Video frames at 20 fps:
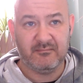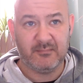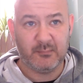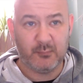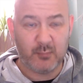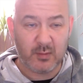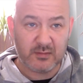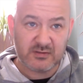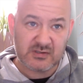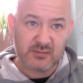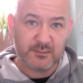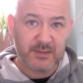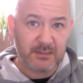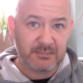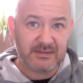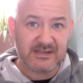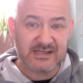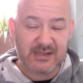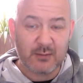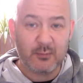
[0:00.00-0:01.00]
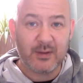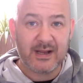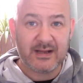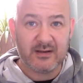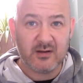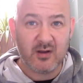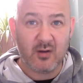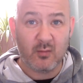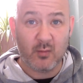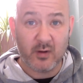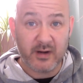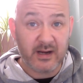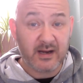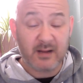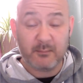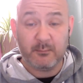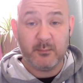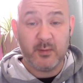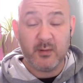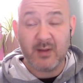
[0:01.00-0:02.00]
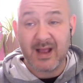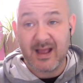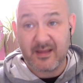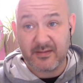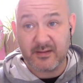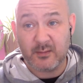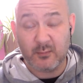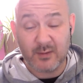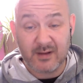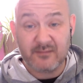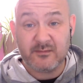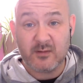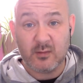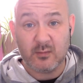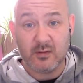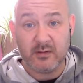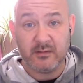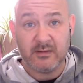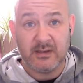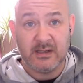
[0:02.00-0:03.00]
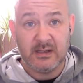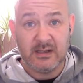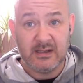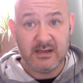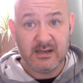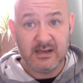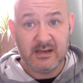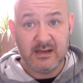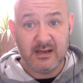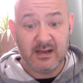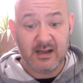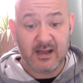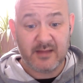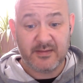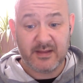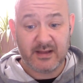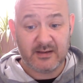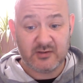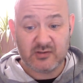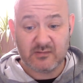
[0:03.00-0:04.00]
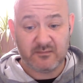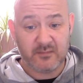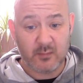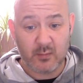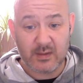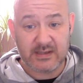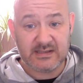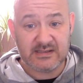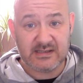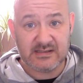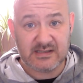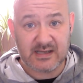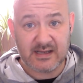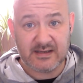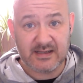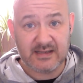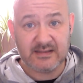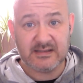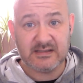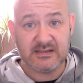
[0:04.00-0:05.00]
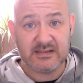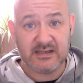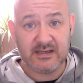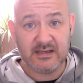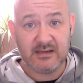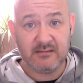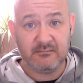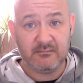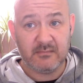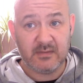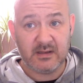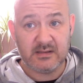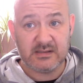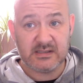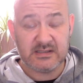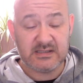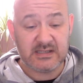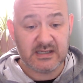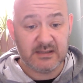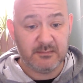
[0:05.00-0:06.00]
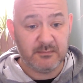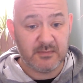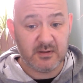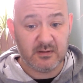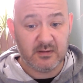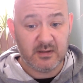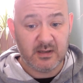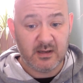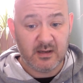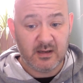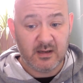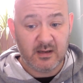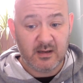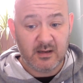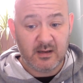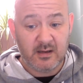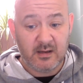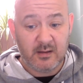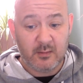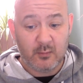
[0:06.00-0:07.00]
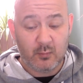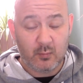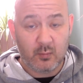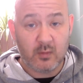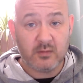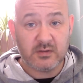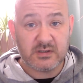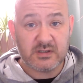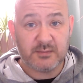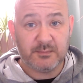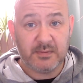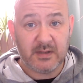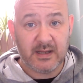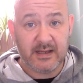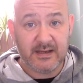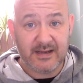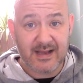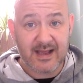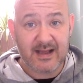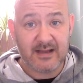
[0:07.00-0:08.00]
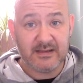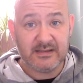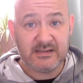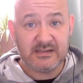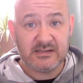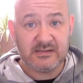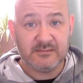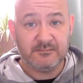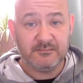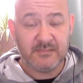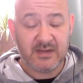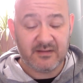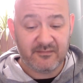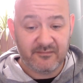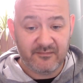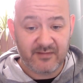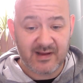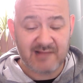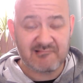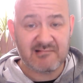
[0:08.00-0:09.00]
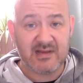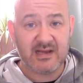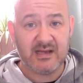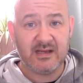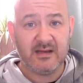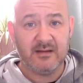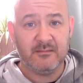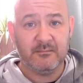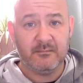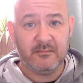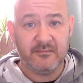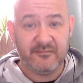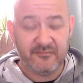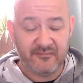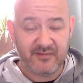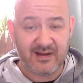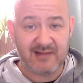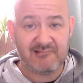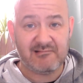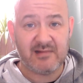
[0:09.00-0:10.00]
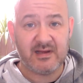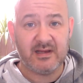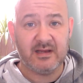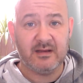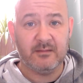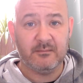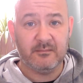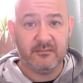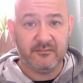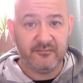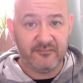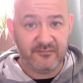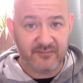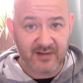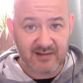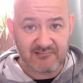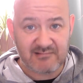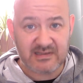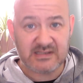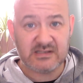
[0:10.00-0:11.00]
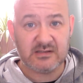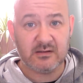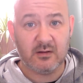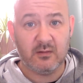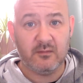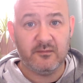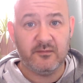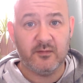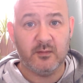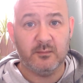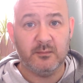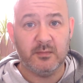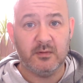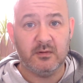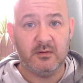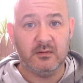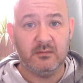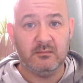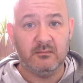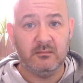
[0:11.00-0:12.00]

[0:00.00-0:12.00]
Well, some people are saying we ain't got one, but I think we have got one. I think Sheffield Wednesday's identity is a team that wants to play nice, very, very, very slow football